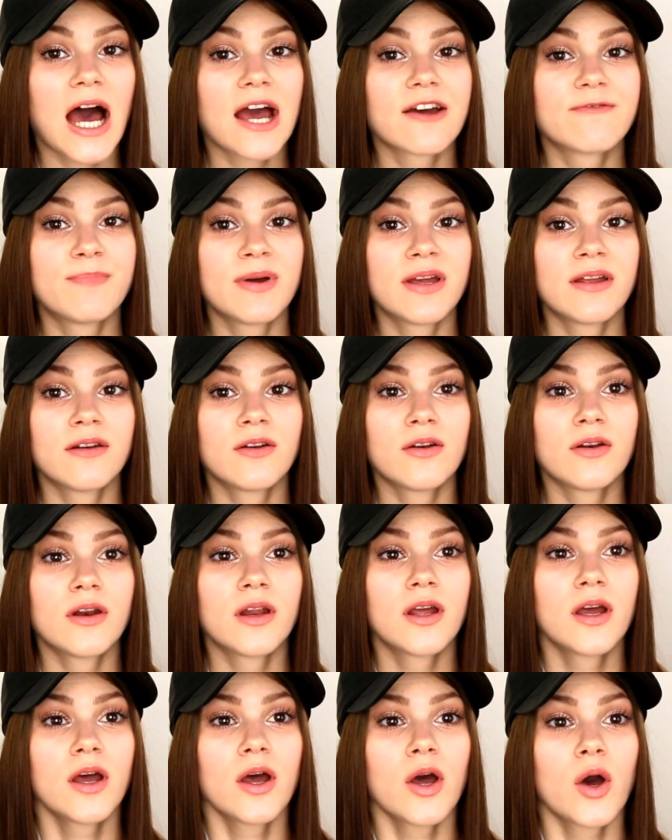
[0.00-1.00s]
I've
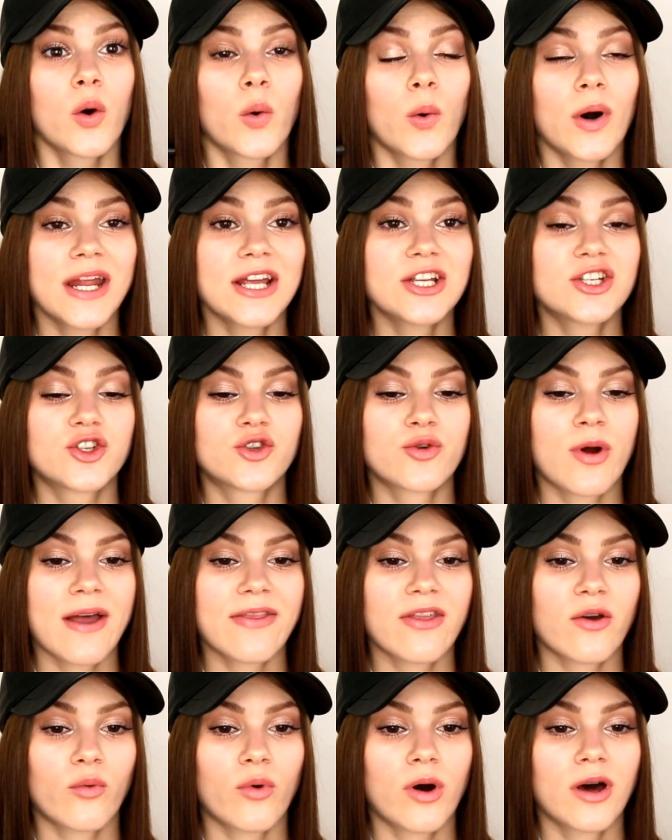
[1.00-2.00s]
been wanting to
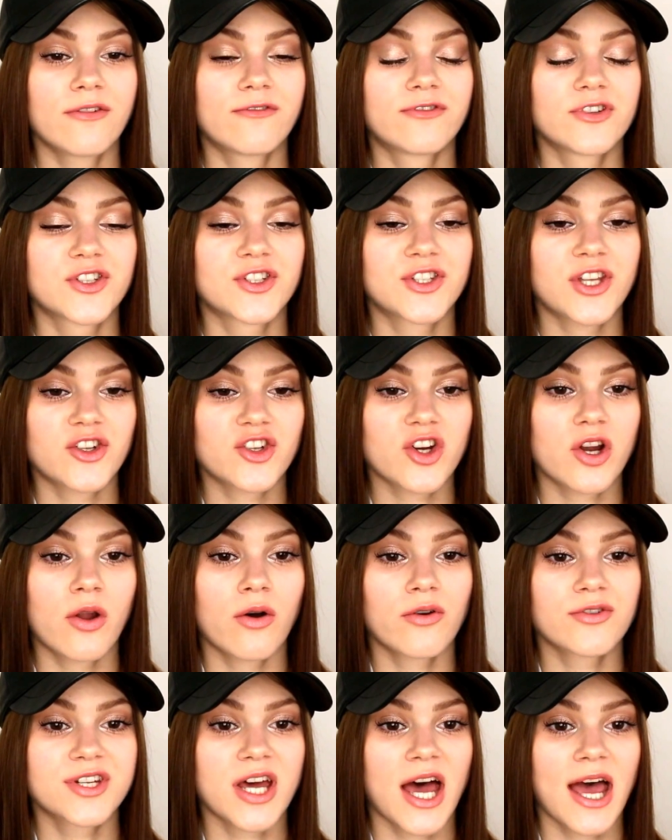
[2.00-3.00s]
try the one for such a
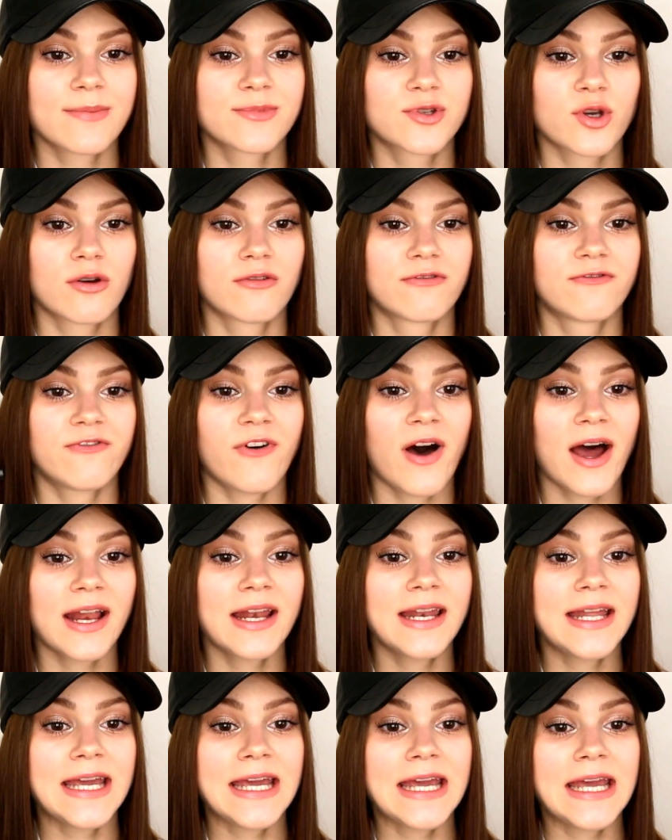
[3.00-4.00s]
long time so I
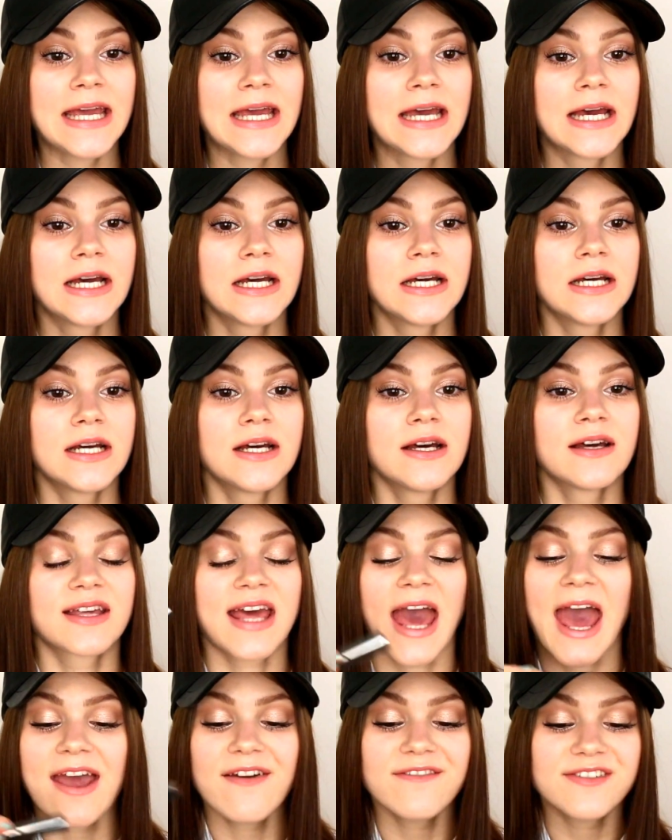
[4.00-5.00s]
finally
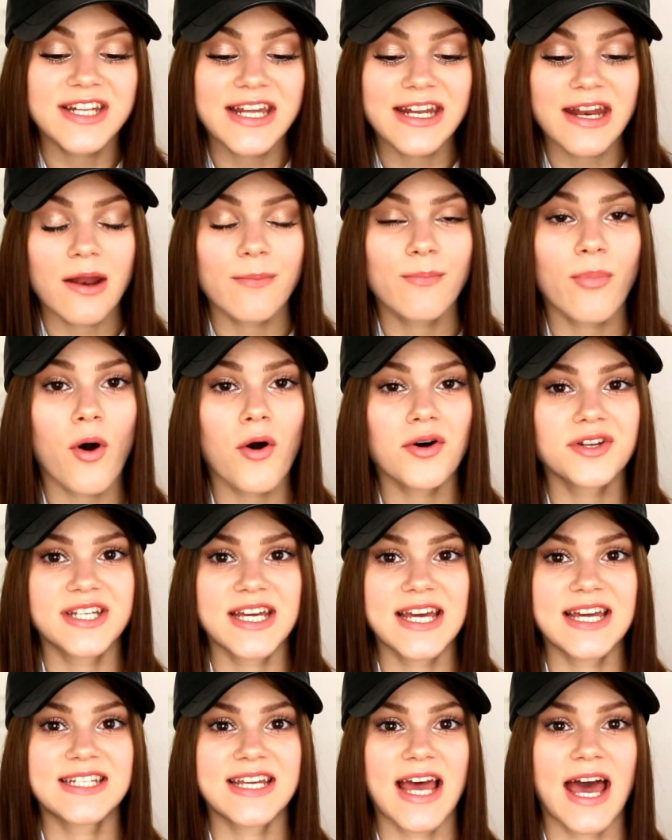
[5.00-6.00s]
caved in and bought
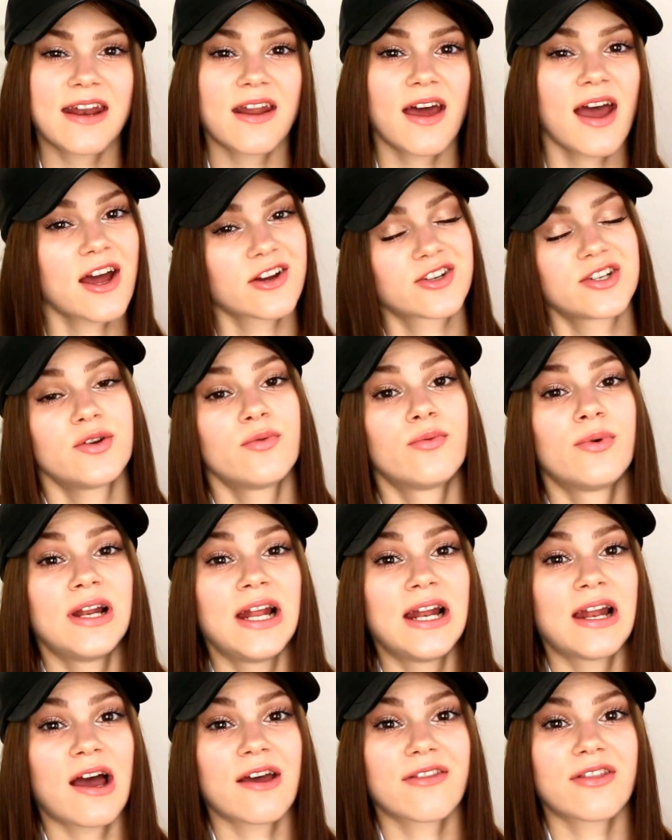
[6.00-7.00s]
it and I actually
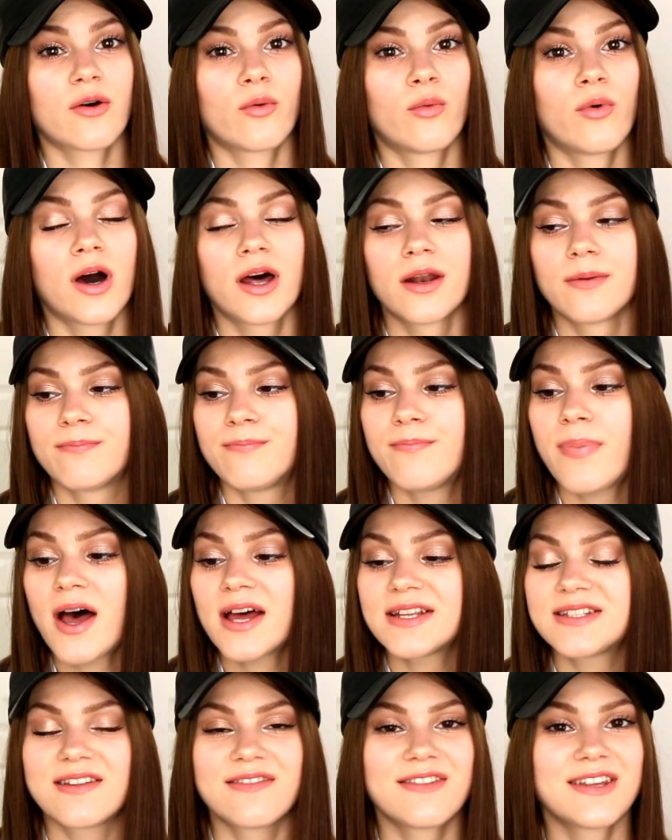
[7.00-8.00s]
really like that one
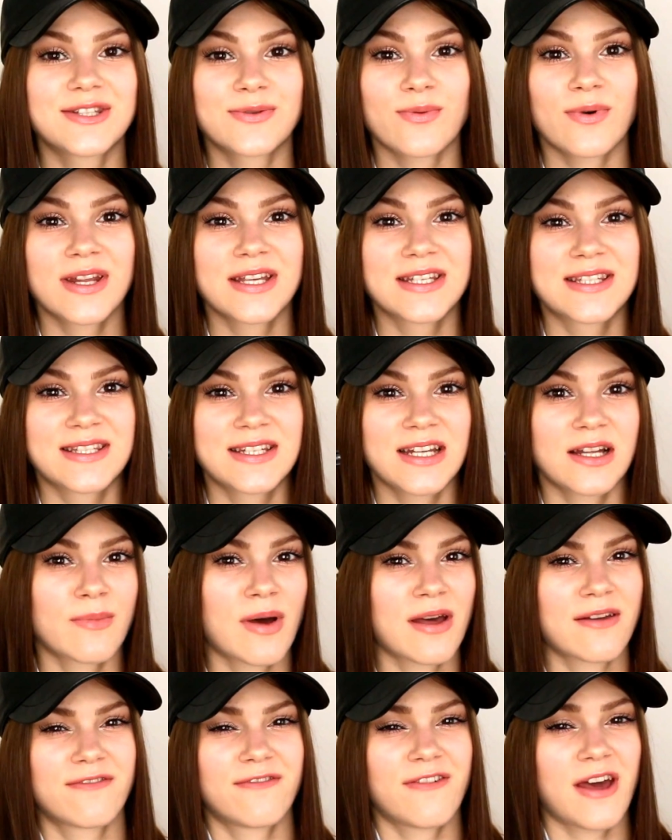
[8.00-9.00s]
but this one is still
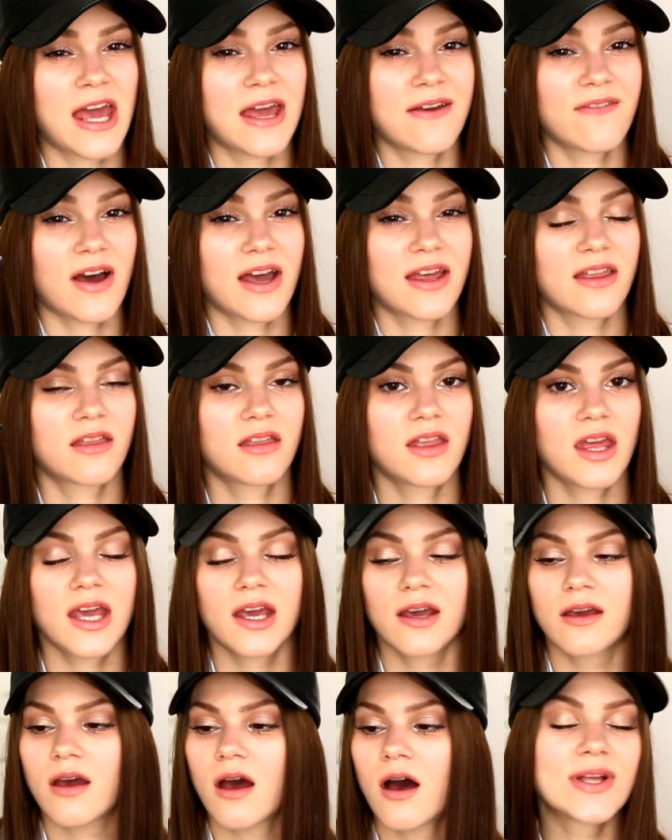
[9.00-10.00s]
my fave I
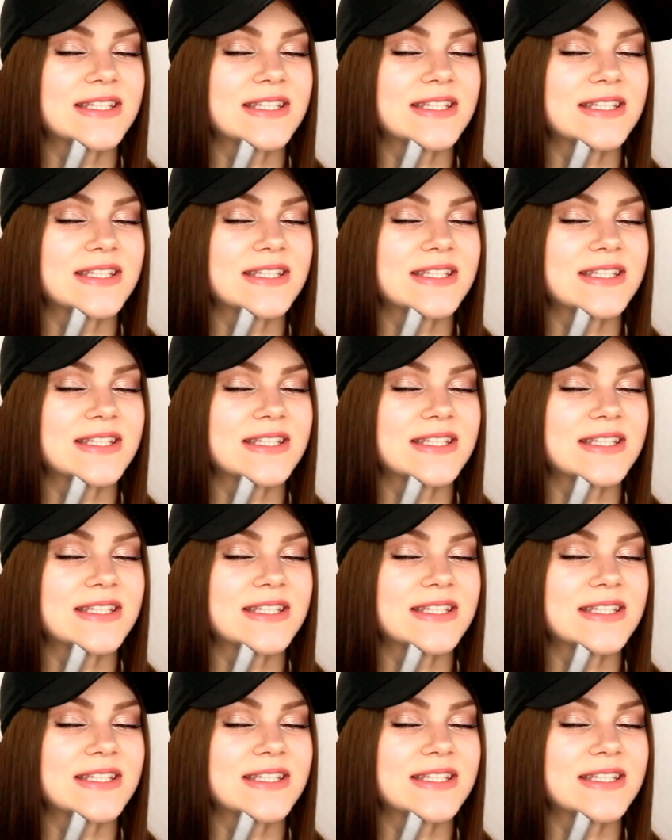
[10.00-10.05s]
think.